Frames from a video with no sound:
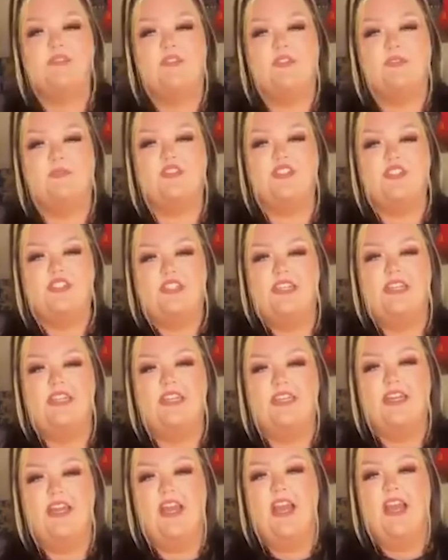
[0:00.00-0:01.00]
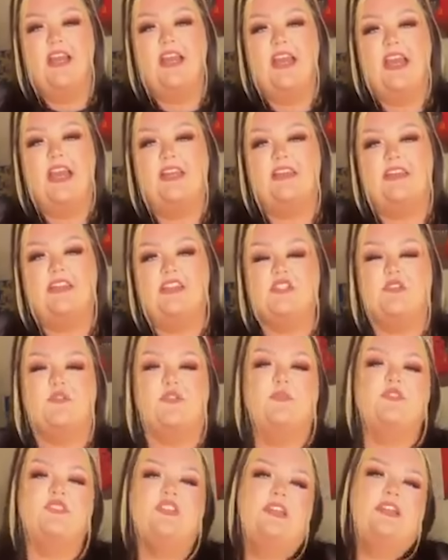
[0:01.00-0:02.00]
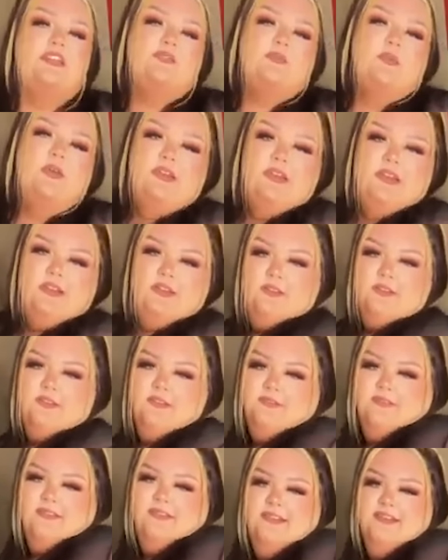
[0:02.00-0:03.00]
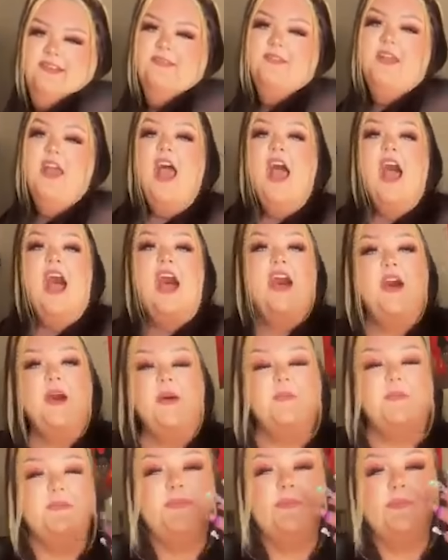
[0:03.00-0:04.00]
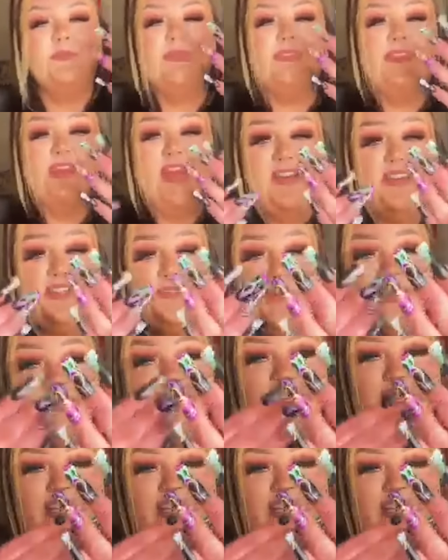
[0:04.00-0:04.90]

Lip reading: say what you actually feel, you know, you're lying to yourself and you're lying to the people. And don't get me